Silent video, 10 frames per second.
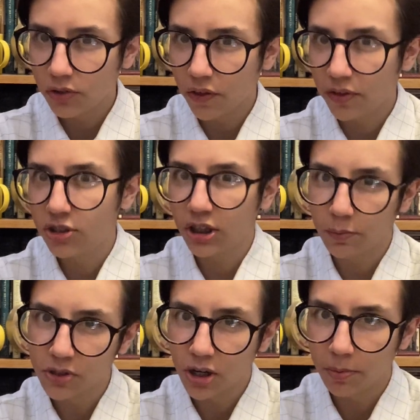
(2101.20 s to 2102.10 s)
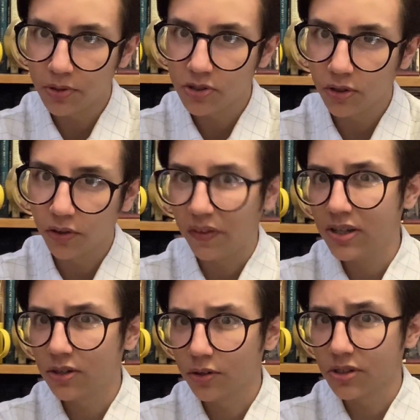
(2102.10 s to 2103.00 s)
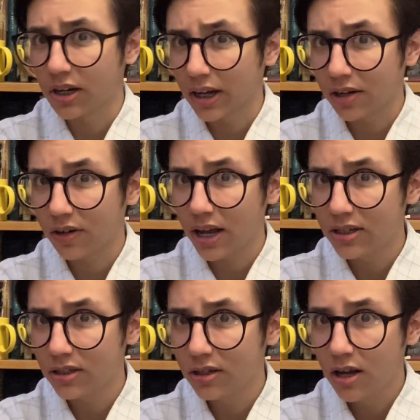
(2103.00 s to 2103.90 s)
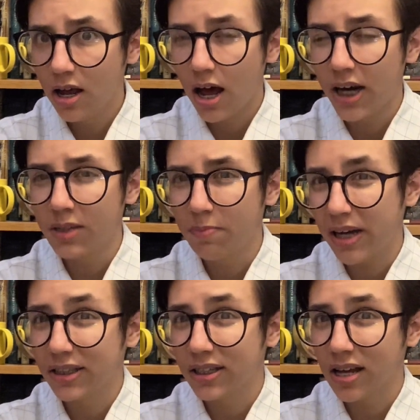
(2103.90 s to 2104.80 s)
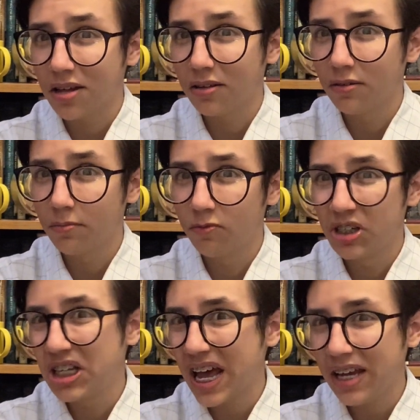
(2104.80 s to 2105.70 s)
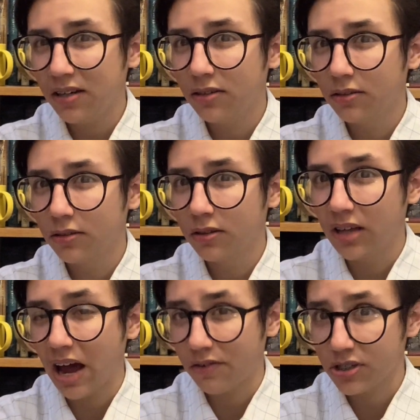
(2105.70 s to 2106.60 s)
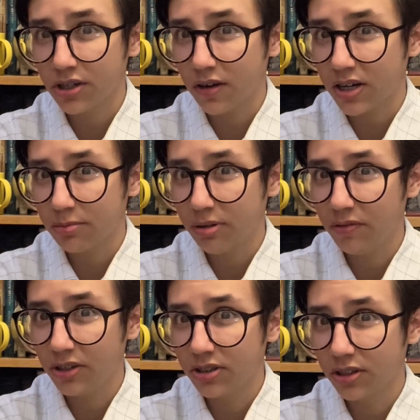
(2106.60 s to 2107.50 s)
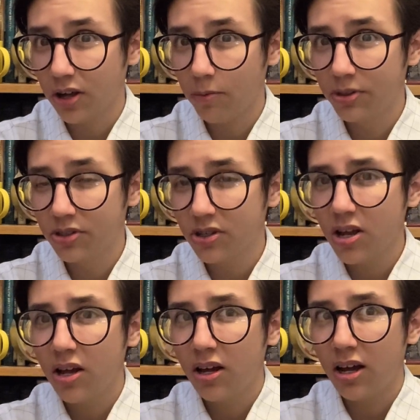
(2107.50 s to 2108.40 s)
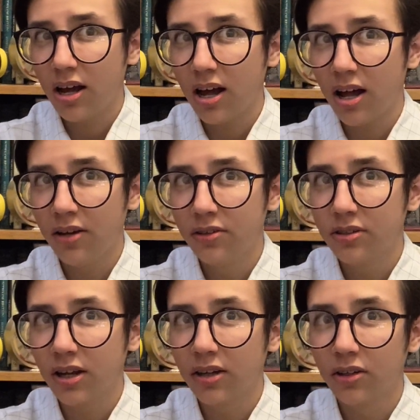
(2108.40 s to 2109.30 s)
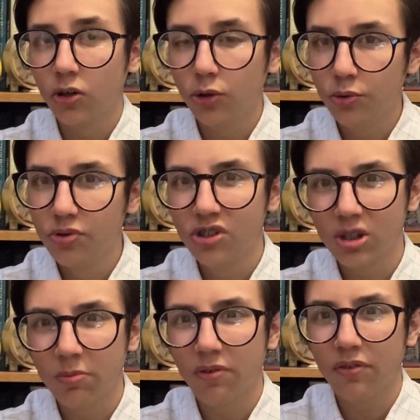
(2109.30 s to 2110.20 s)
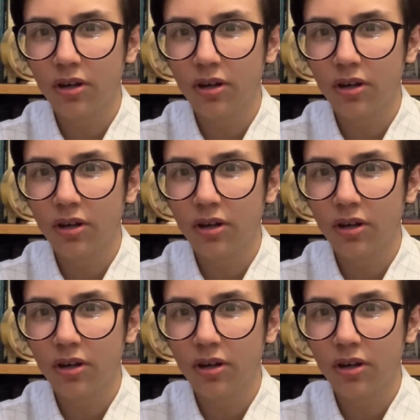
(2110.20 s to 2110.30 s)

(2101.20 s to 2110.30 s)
that the jig was up and saw that these lords are going to get created, and it's better to retain the aristocratic privilege in the Commons and lose some of